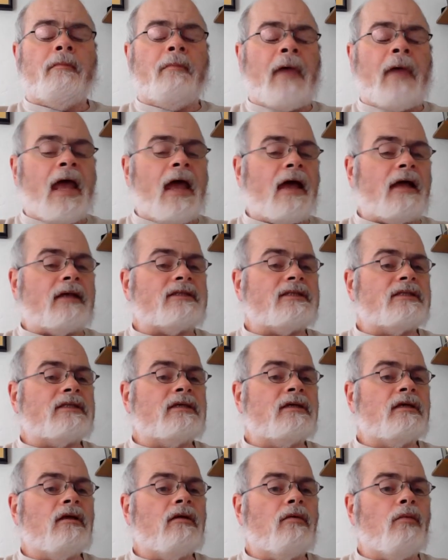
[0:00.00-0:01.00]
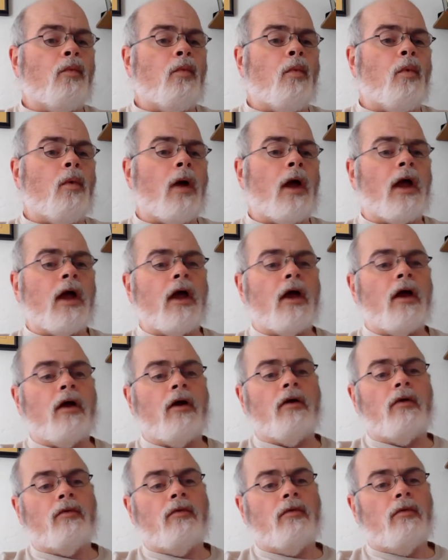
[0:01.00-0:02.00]
past,
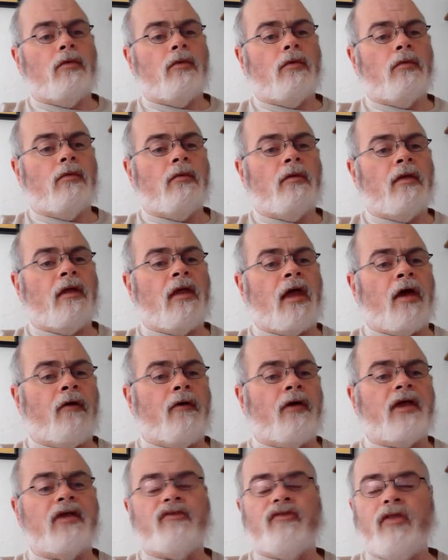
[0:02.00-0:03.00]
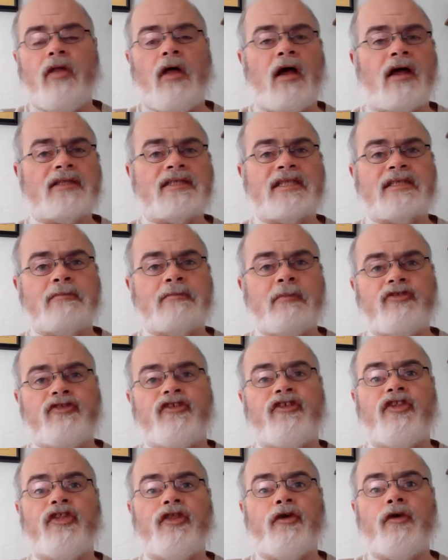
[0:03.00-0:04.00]
where areas lost as much
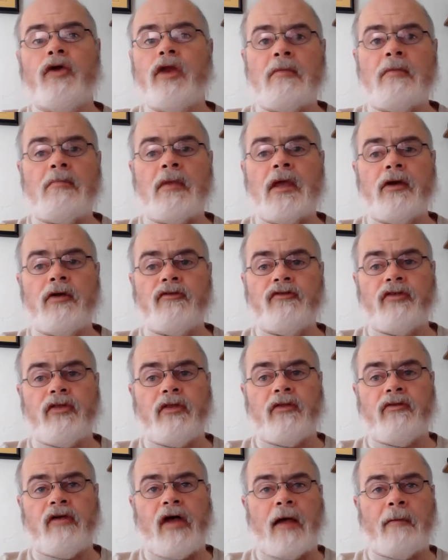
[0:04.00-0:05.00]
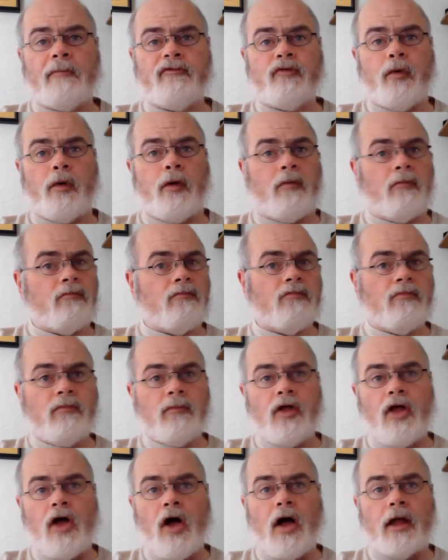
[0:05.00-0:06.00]
as 30 meters of the topsoil
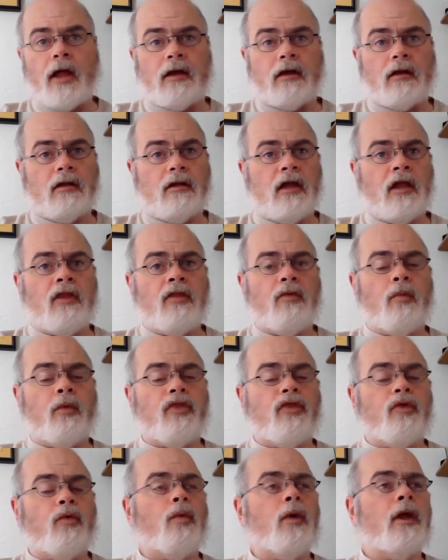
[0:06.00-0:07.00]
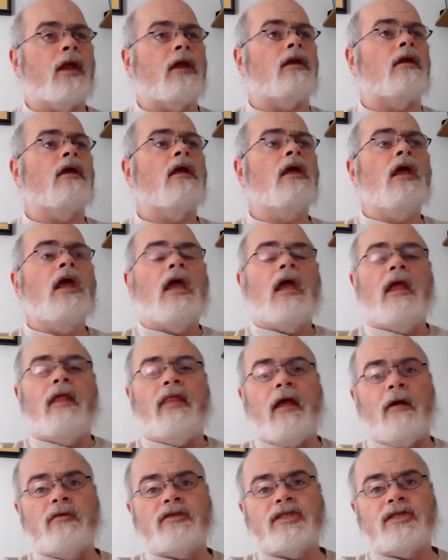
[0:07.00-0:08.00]
gone with the wind.
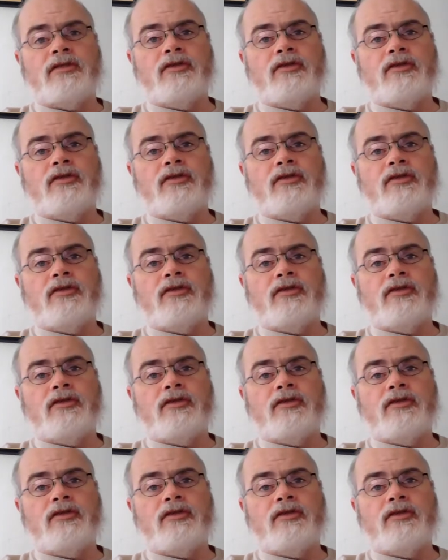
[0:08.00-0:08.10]
And that was